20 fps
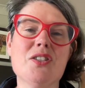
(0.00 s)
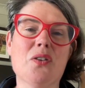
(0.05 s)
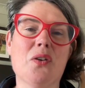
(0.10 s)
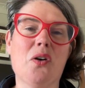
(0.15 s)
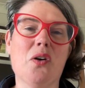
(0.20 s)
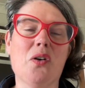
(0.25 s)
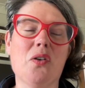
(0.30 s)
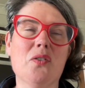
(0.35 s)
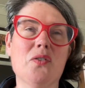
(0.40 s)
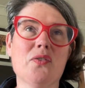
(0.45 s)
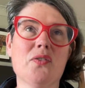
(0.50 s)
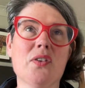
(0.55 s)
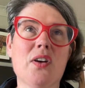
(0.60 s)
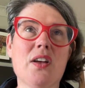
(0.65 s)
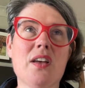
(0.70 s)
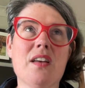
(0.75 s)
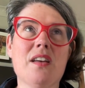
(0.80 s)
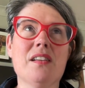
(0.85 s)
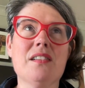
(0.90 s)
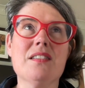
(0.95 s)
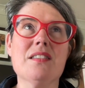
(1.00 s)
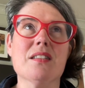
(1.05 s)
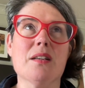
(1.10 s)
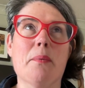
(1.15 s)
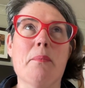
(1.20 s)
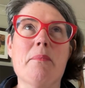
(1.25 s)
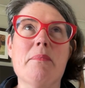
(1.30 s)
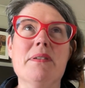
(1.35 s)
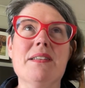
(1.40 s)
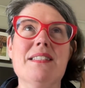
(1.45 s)
of
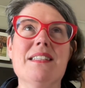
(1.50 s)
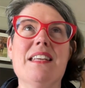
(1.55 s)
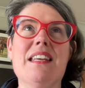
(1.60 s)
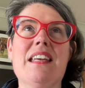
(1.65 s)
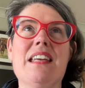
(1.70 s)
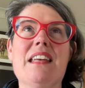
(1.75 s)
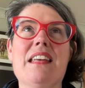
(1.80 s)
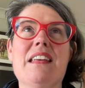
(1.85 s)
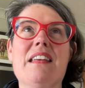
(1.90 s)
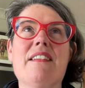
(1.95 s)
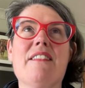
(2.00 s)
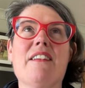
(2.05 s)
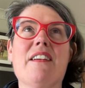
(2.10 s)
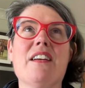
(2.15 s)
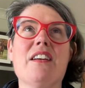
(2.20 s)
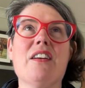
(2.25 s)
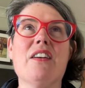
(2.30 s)
somebody